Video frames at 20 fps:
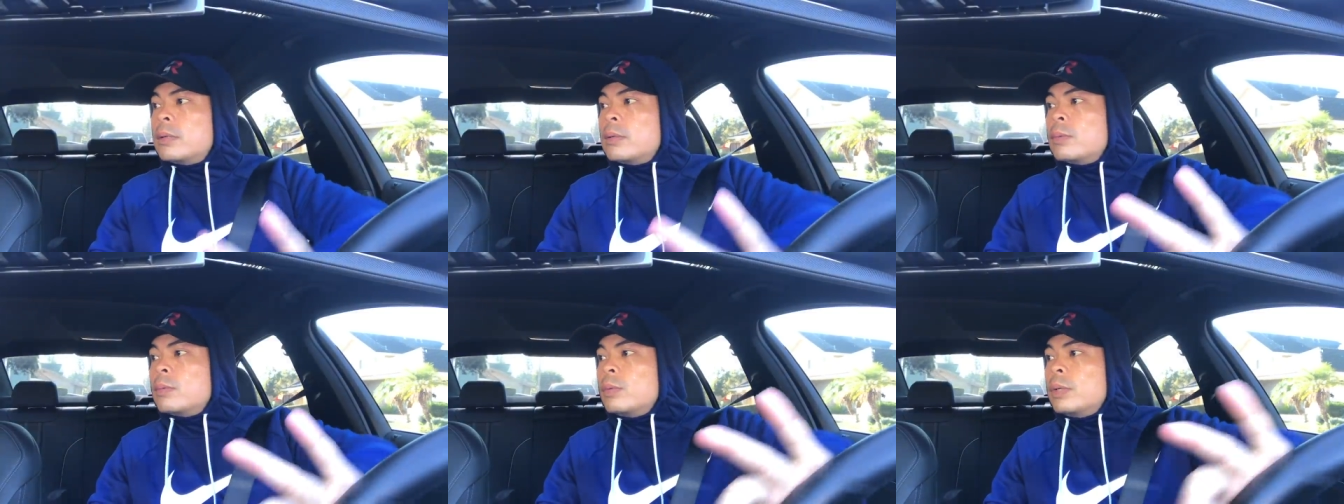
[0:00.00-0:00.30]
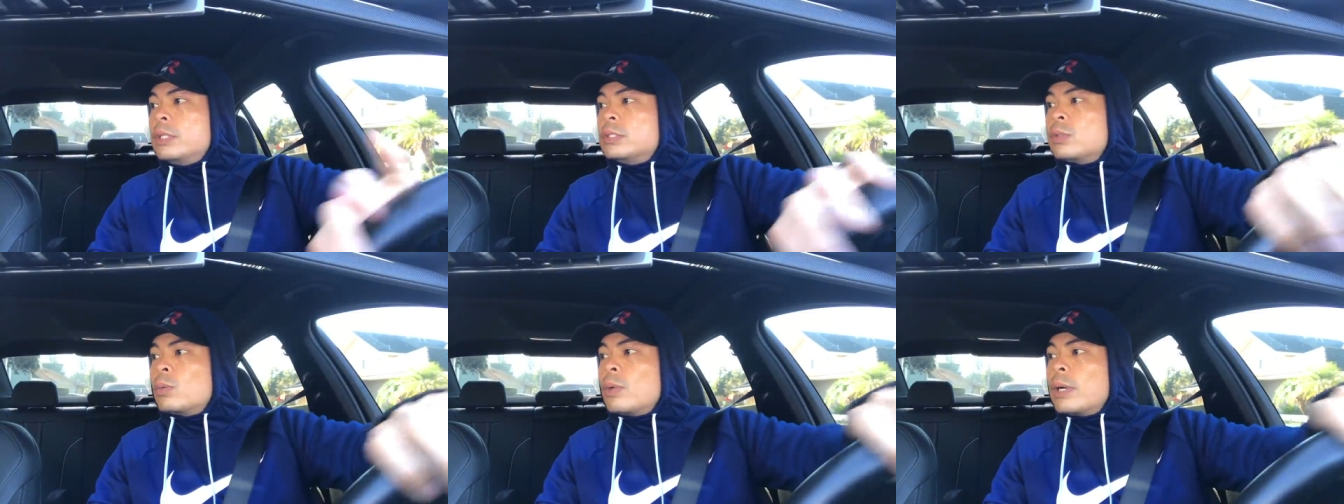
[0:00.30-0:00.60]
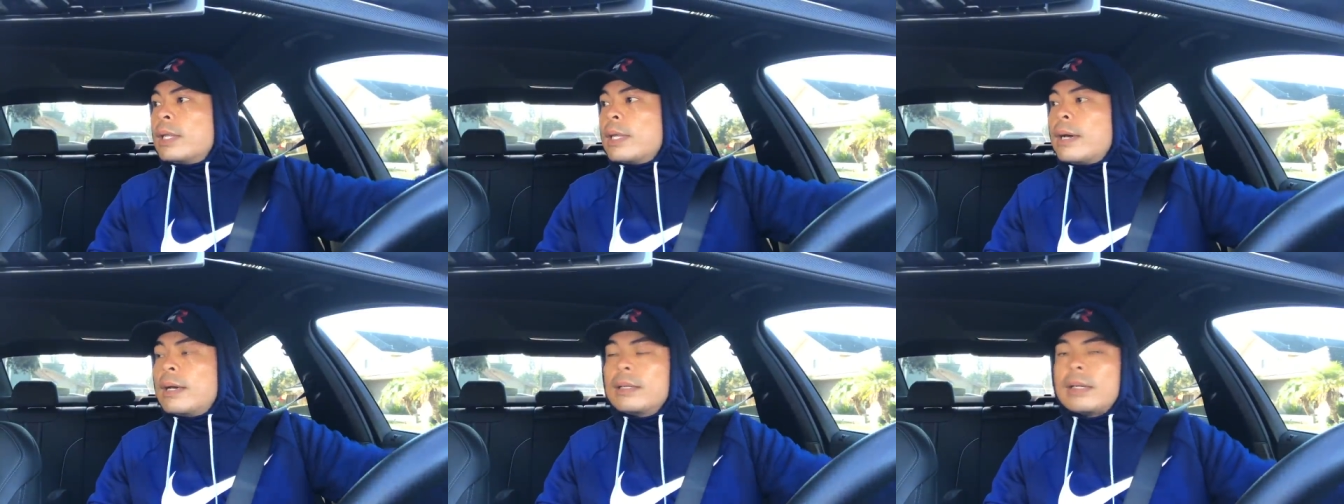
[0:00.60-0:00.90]
reason
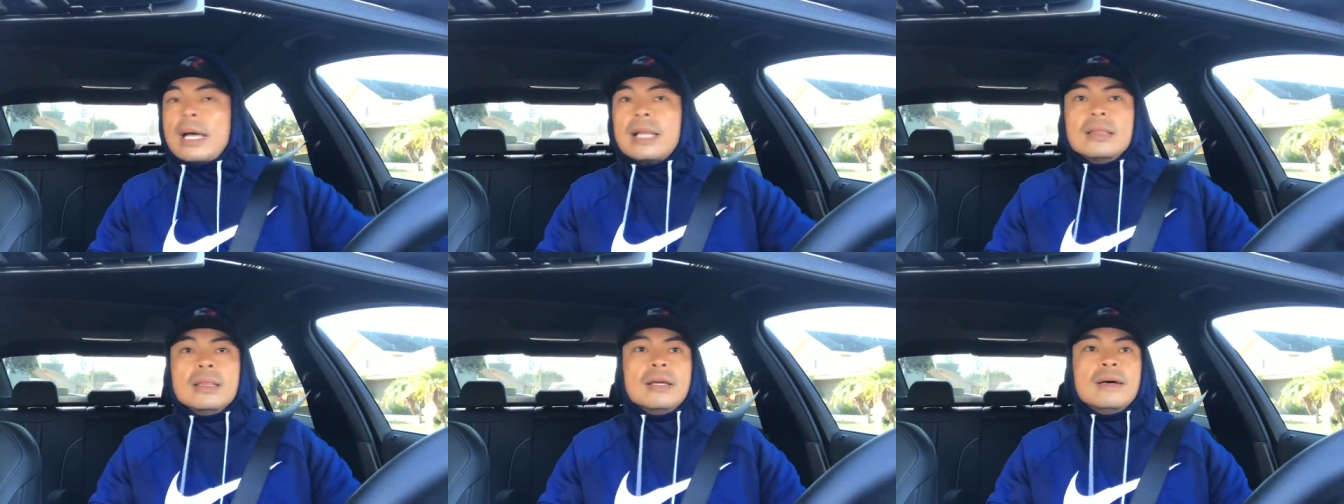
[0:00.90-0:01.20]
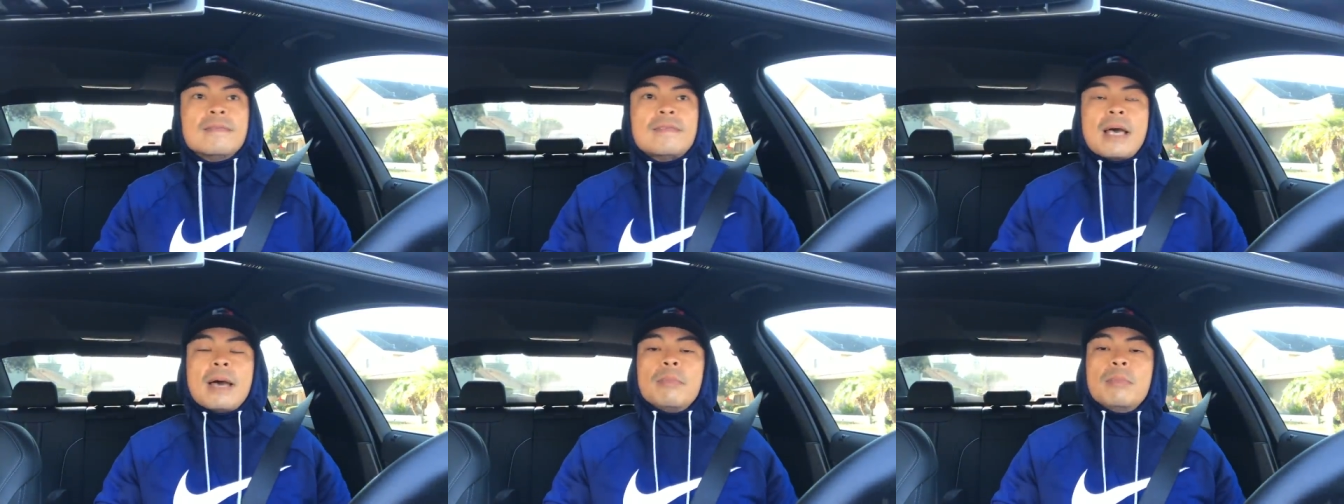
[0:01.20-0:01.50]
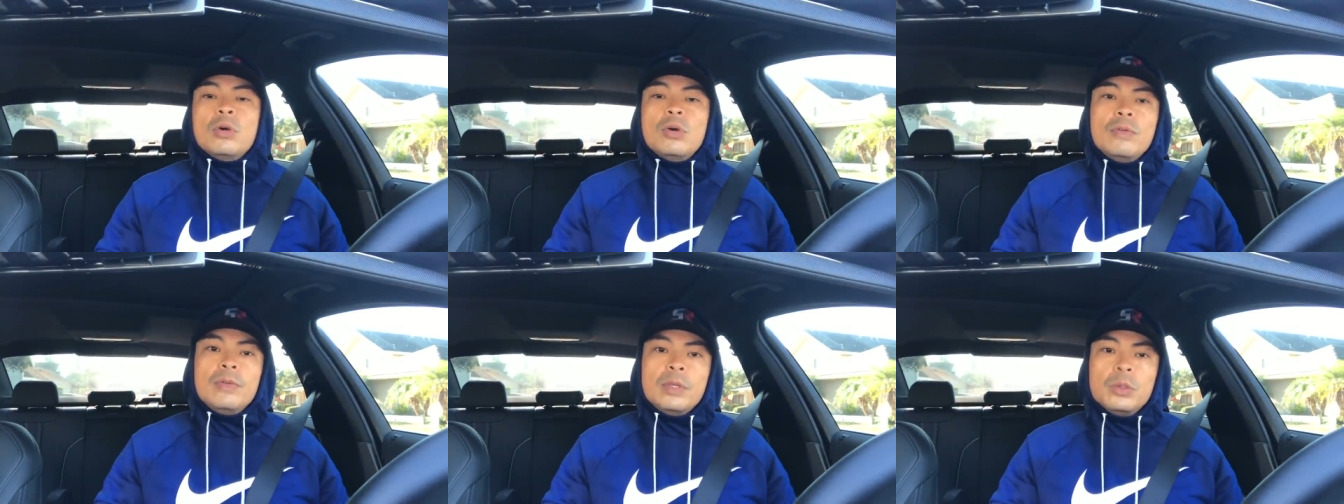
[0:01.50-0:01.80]
why that I love that
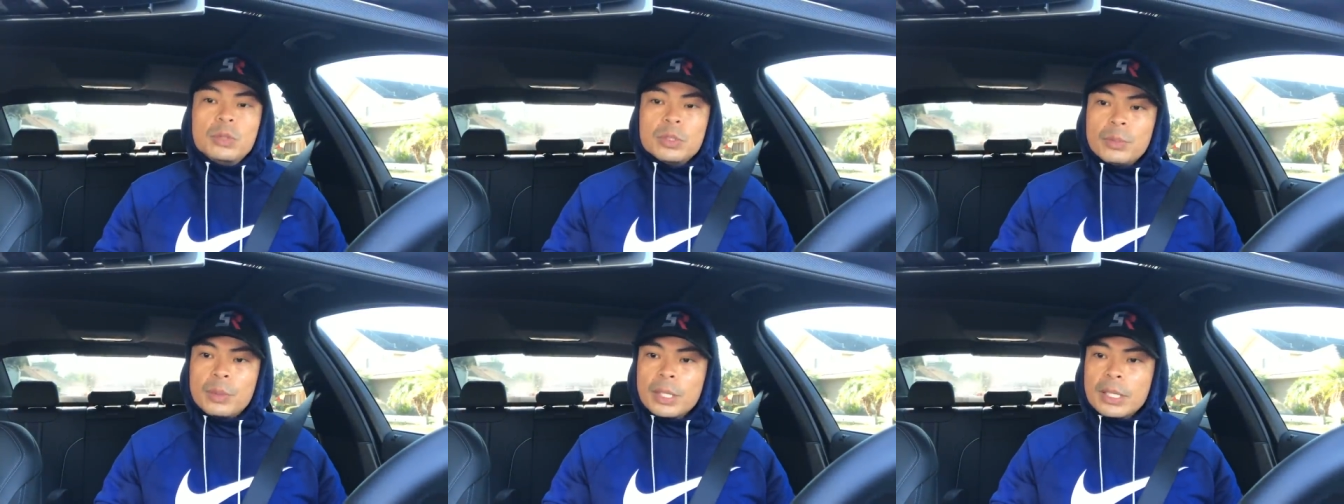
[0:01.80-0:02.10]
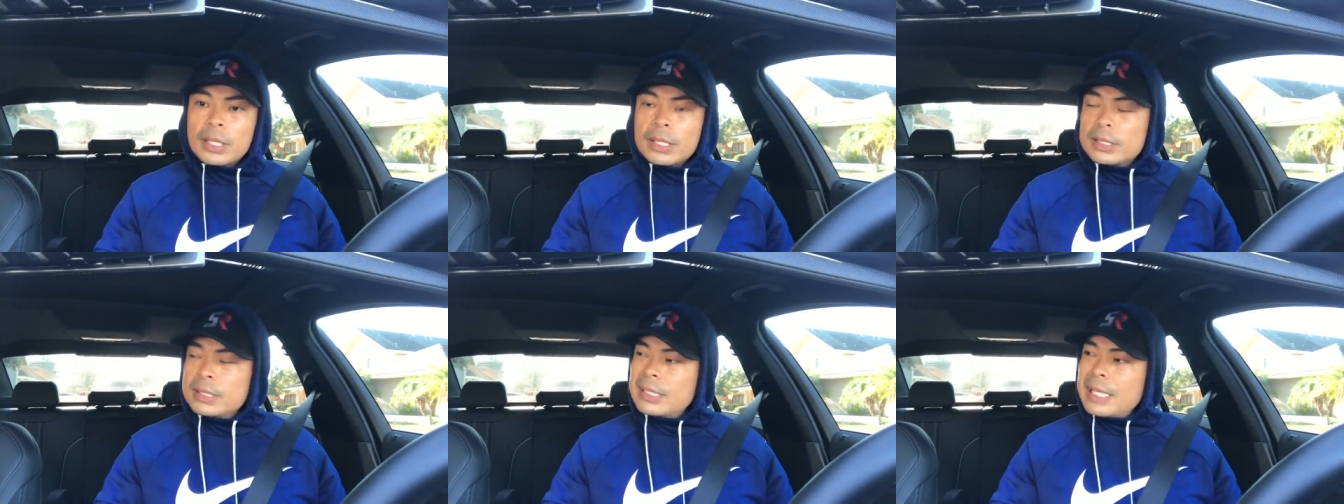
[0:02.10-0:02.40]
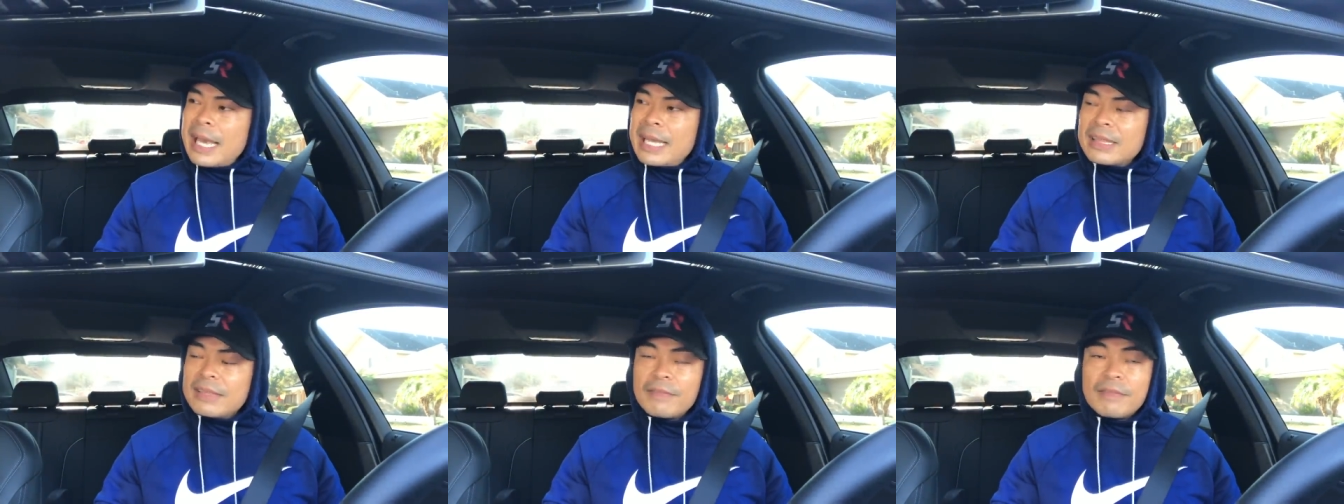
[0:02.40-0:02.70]
movie was because
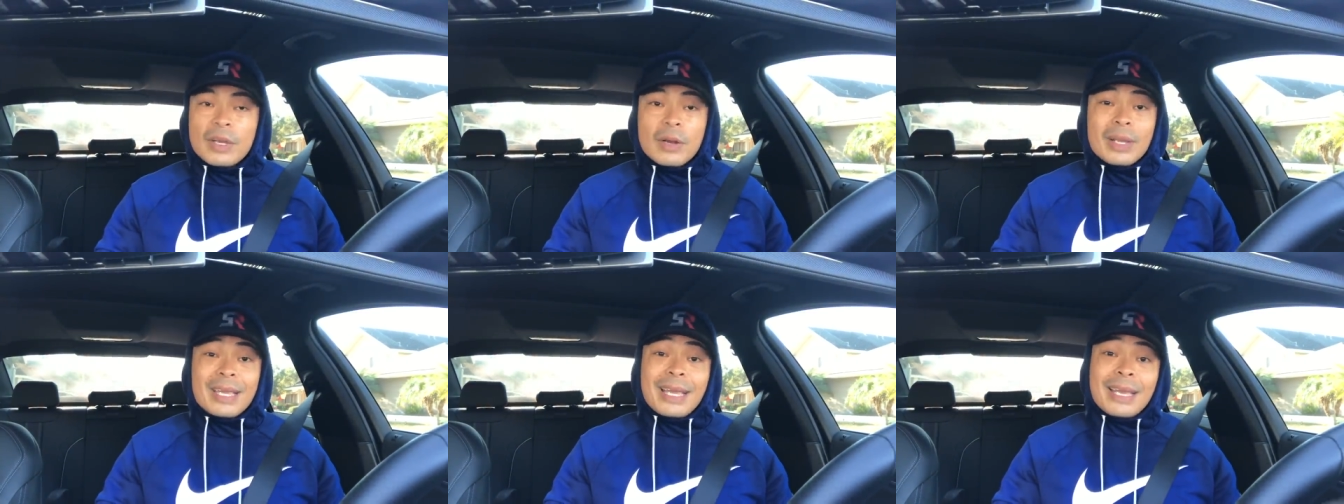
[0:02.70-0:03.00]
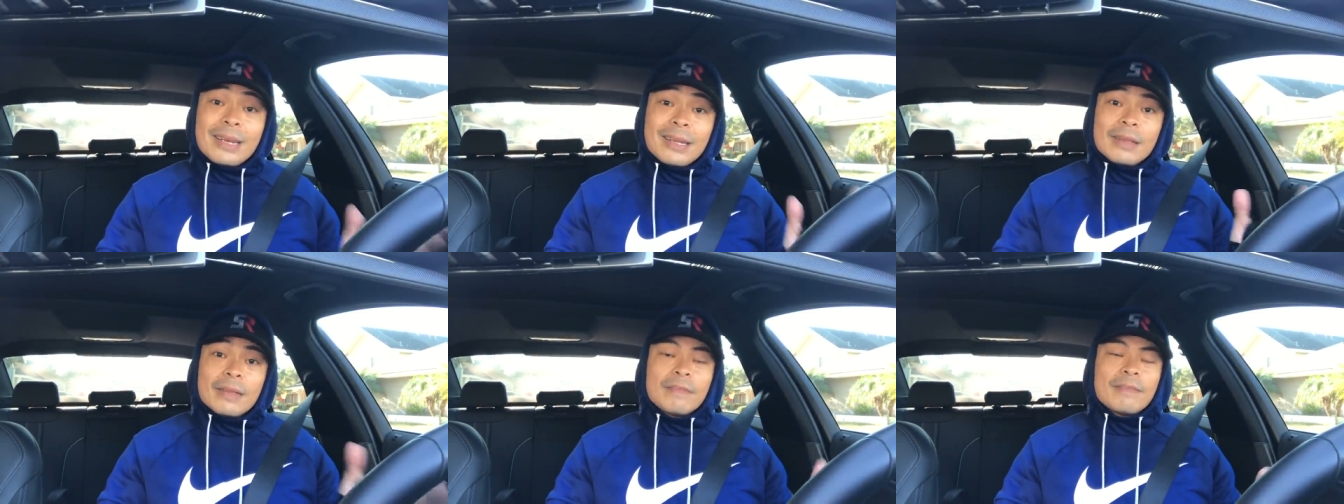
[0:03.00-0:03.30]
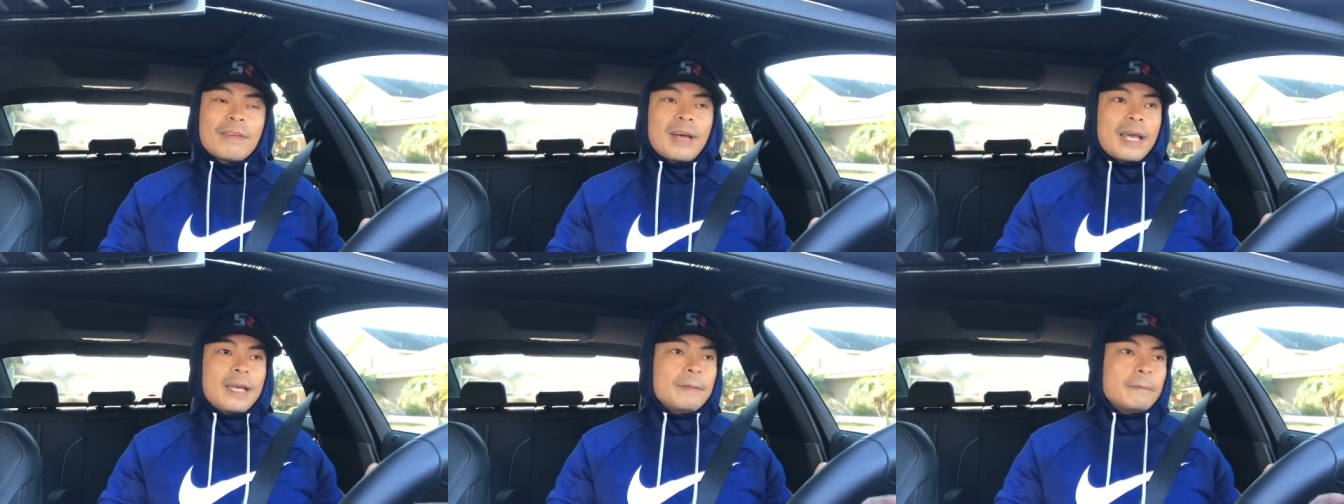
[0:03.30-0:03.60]
at the very end of the
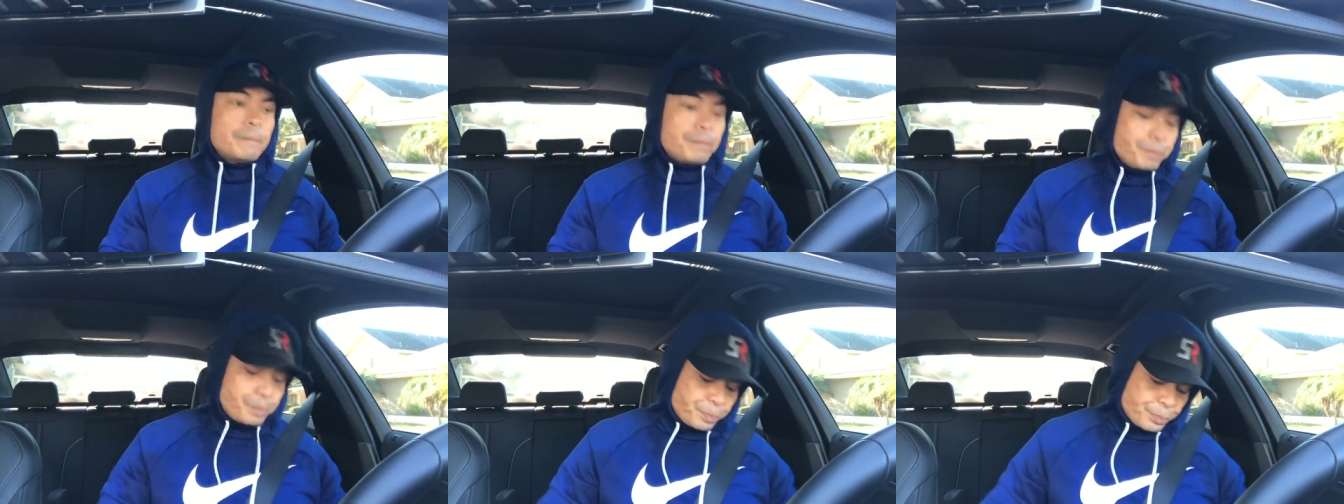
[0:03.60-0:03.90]
fight,